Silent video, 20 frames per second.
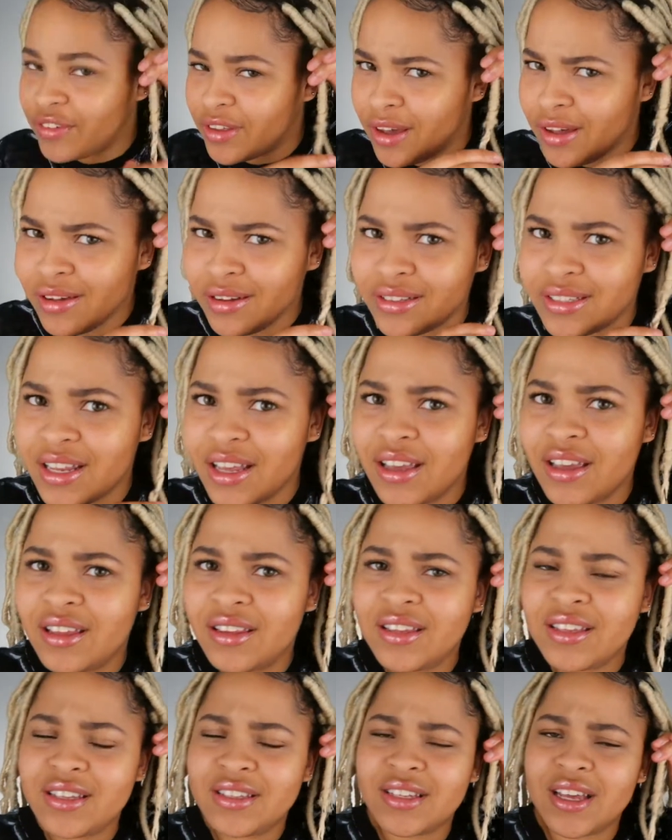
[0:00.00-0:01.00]
If y'all are
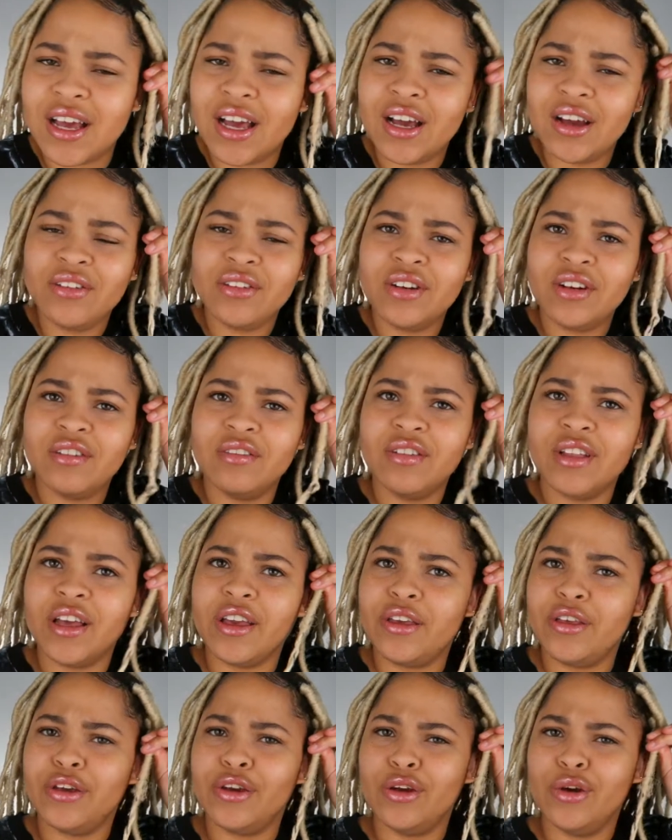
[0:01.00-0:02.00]
taking these out of
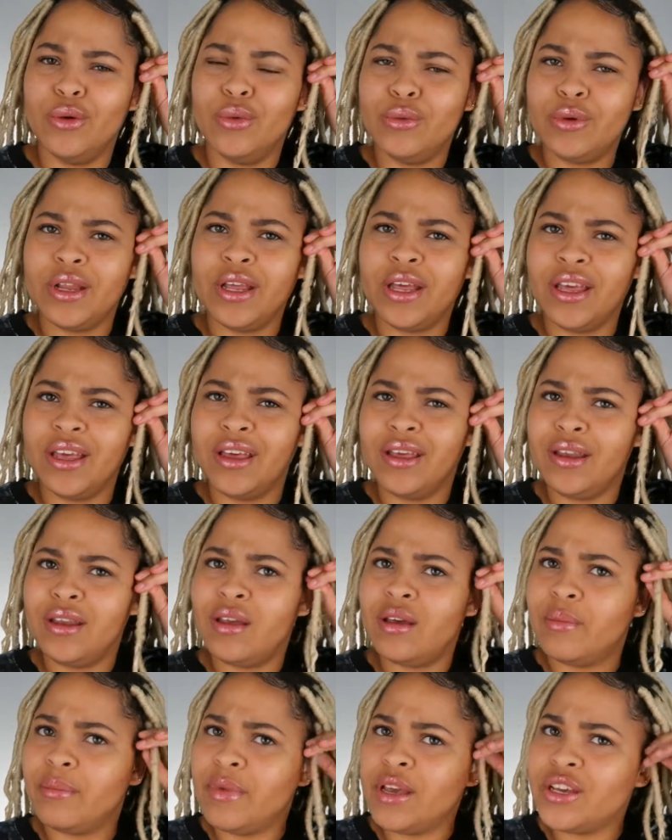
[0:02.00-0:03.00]
like your own head,
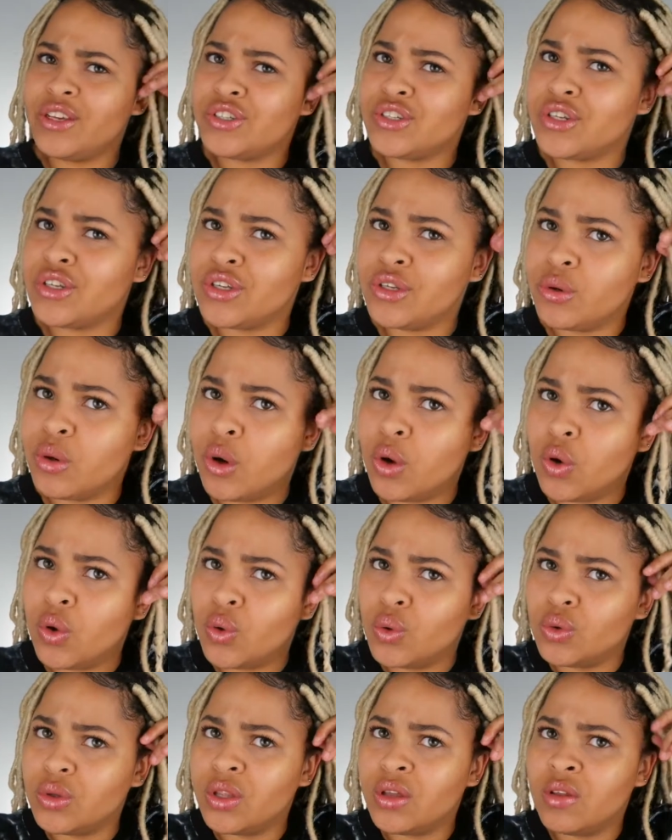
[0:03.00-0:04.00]
make sure you
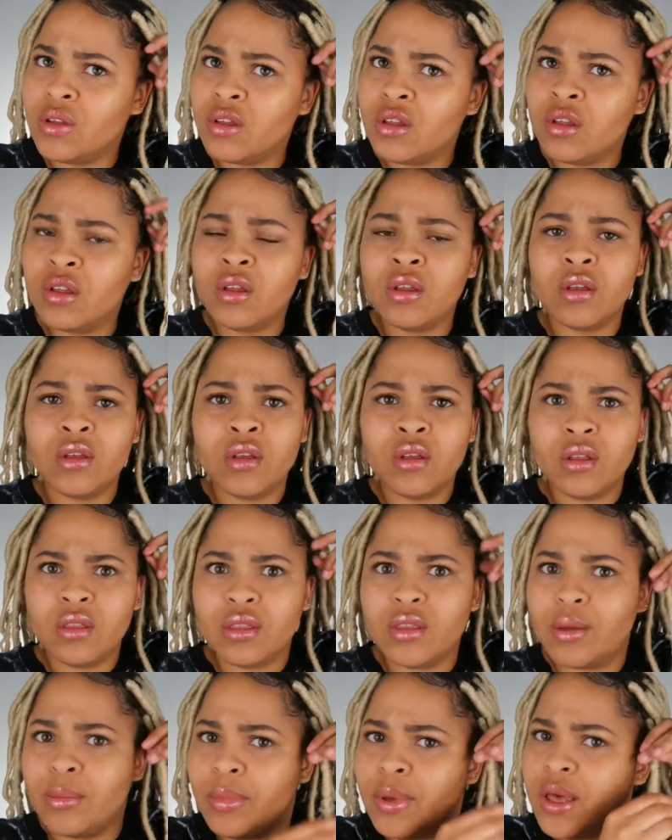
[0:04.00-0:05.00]
hold
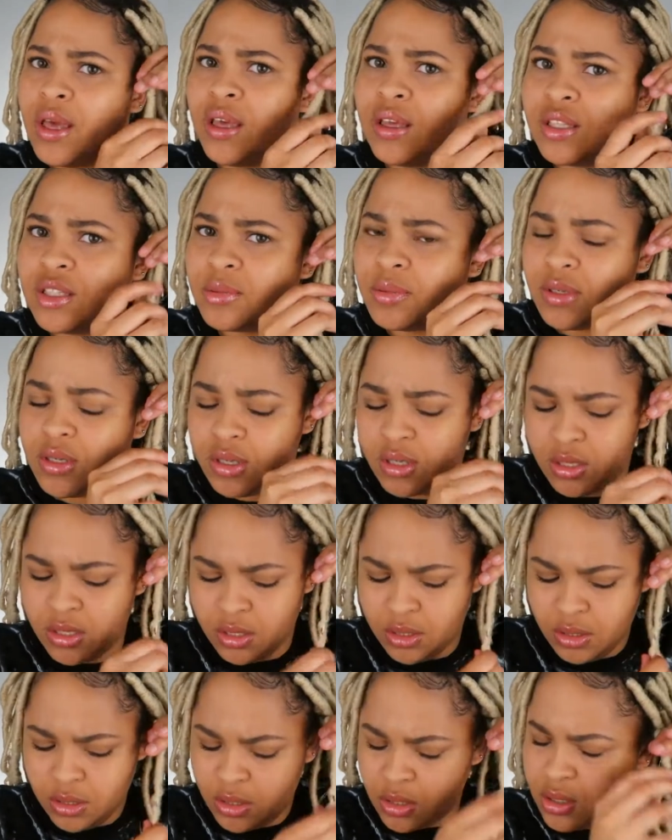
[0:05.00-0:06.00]
the base,
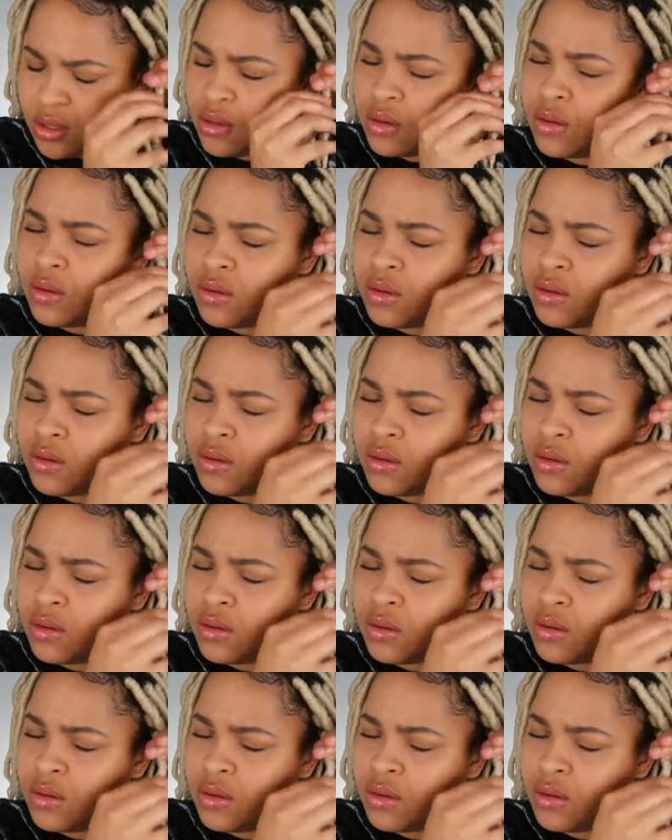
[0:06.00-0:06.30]
because